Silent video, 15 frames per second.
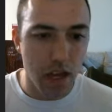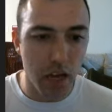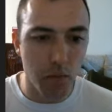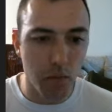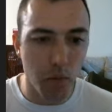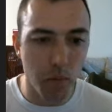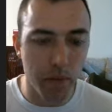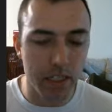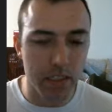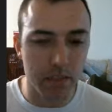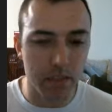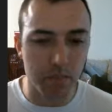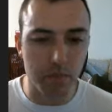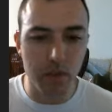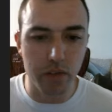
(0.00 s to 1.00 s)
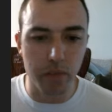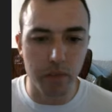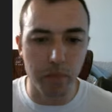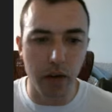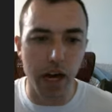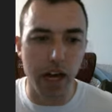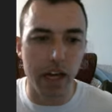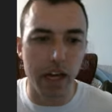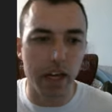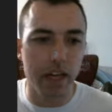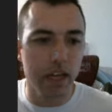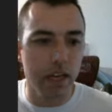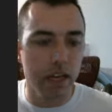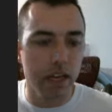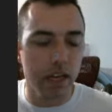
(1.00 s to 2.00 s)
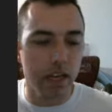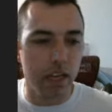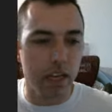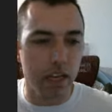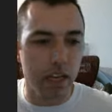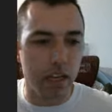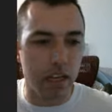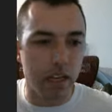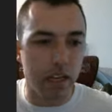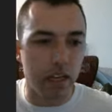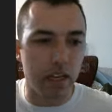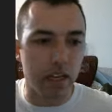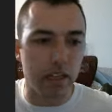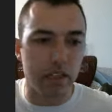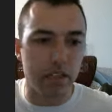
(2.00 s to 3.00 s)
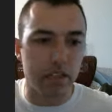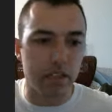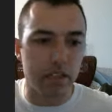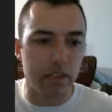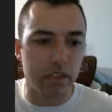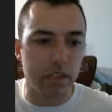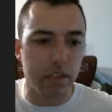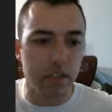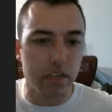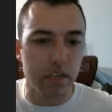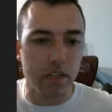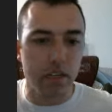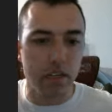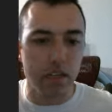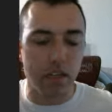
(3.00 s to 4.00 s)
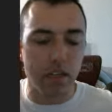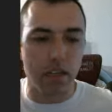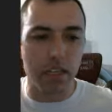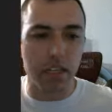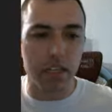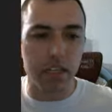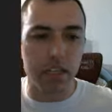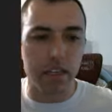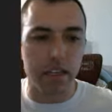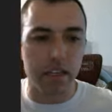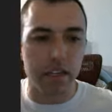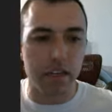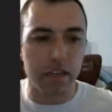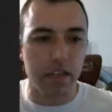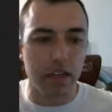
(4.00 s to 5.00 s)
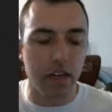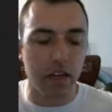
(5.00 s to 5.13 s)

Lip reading: and what we need to move it by is the